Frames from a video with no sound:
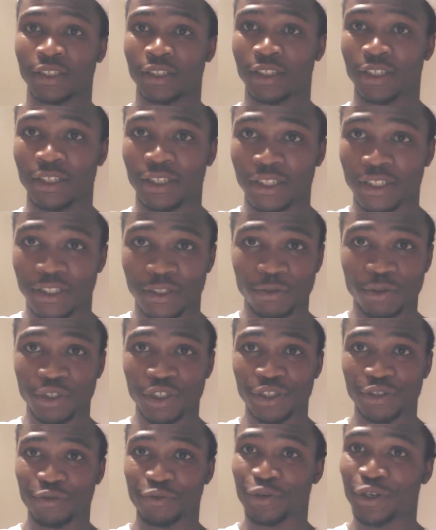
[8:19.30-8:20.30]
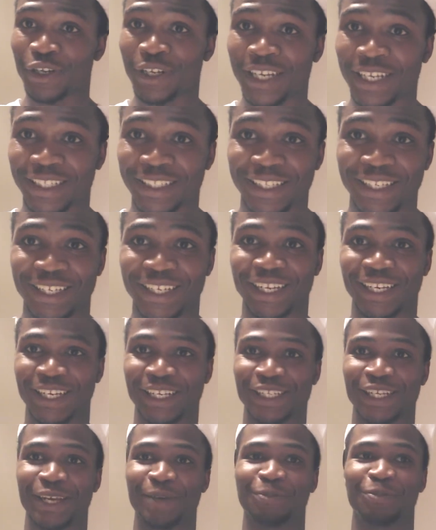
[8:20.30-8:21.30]
Because he was just real like that.
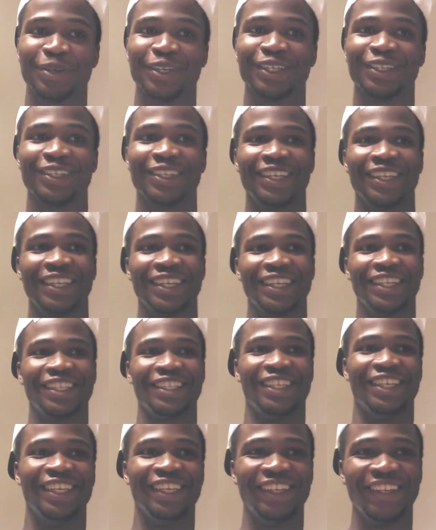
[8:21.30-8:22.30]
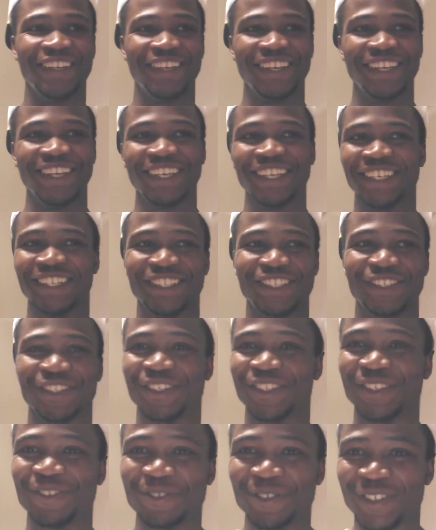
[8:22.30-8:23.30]
That's how I picture. Jesus
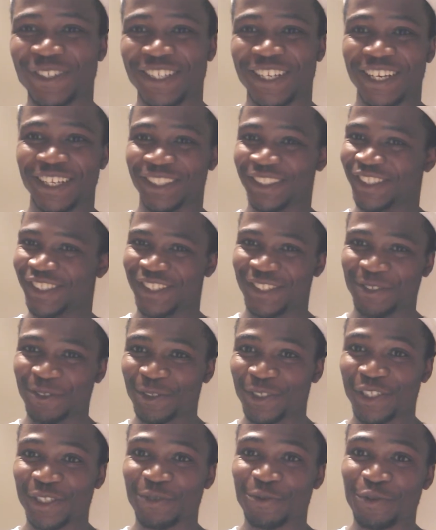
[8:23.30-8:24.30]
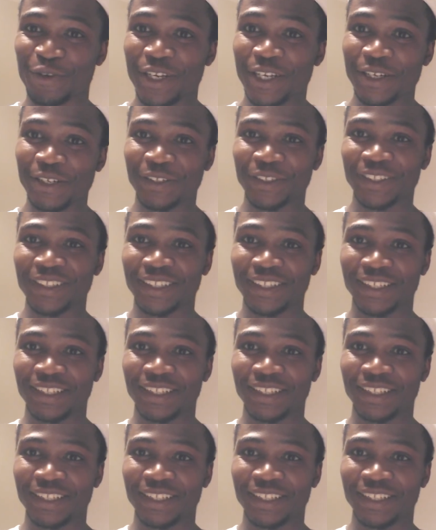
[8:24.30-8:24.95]
was just real.